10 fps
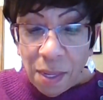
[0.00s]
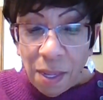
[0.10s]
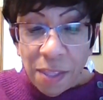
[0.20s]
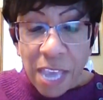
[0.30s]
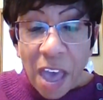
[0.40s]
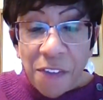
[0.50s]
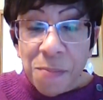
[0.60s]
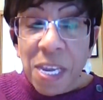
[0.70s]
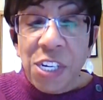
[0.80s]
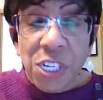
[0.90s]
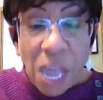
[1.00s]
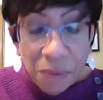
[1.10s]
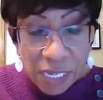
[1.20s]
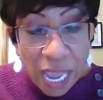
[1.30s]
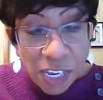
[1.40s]
The affirmation I
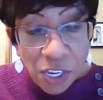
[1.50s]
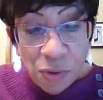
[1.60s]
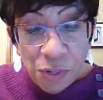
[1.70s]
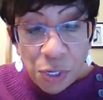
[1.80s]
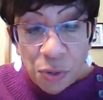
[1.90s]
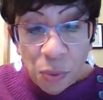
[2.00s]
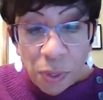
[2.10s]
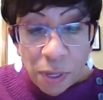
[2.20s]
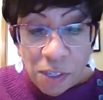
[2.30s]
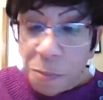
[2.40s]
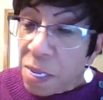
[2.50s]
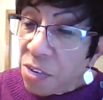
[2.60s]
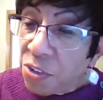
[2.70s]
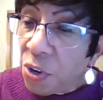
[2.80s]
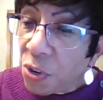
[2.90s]
would like you to speak
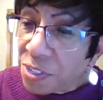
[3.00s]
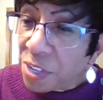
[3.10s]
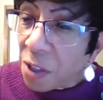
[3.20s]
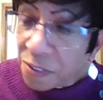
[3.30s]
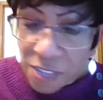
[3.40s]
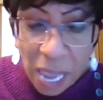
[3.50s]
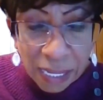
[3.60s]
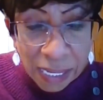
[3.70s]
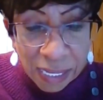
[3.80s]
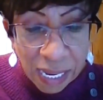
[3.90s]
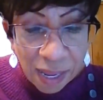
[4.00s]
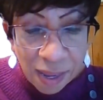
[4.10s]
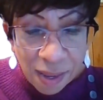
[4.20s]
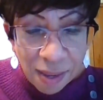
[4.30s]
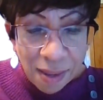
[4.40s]
to yourself silently
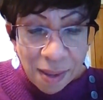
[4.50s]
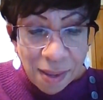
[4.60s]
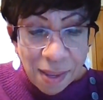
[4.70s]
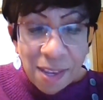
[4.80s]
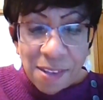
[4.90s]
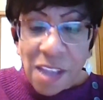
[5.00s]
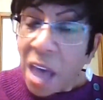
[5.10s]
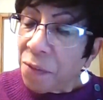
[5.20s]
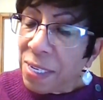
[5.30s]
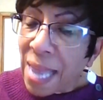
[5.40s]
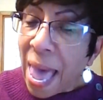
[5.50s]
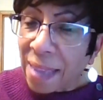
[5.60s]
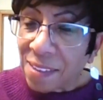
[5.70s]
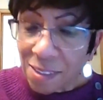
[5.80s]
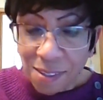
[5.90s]
is, I
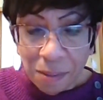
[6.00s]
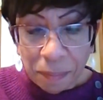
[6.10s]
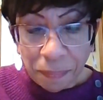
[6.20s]
relax,